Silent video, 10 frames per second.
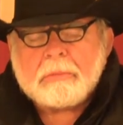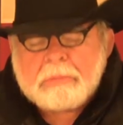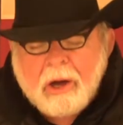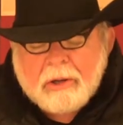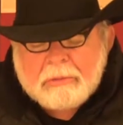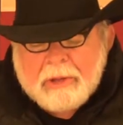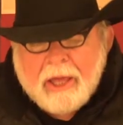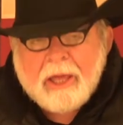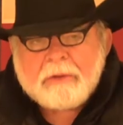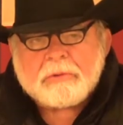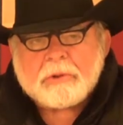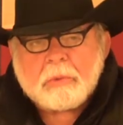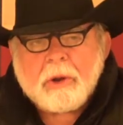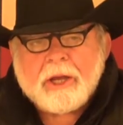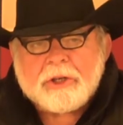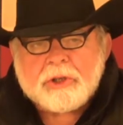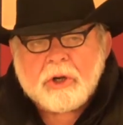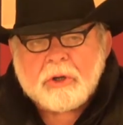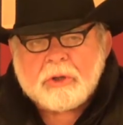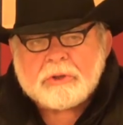bottom half of the wage
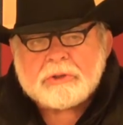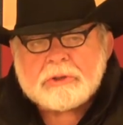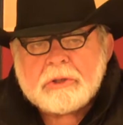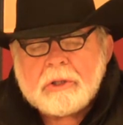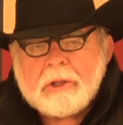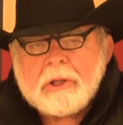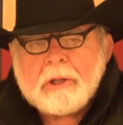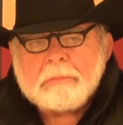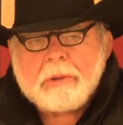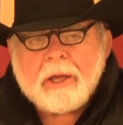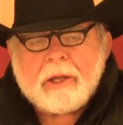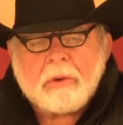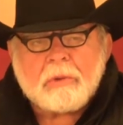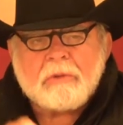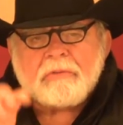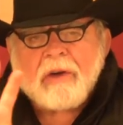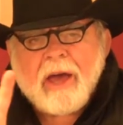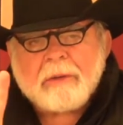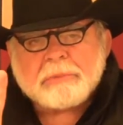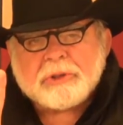earners pay only
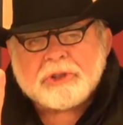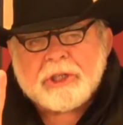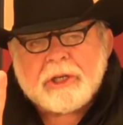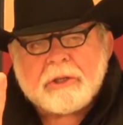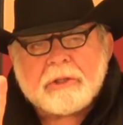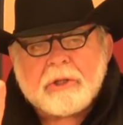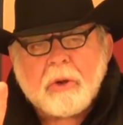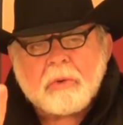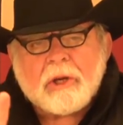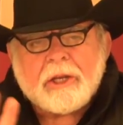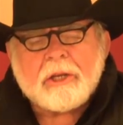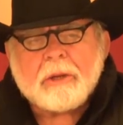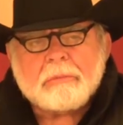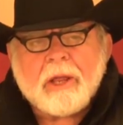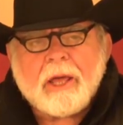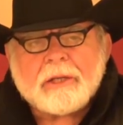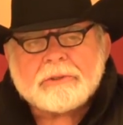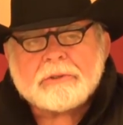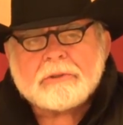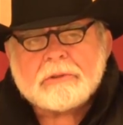5% of the total income
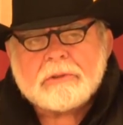tax.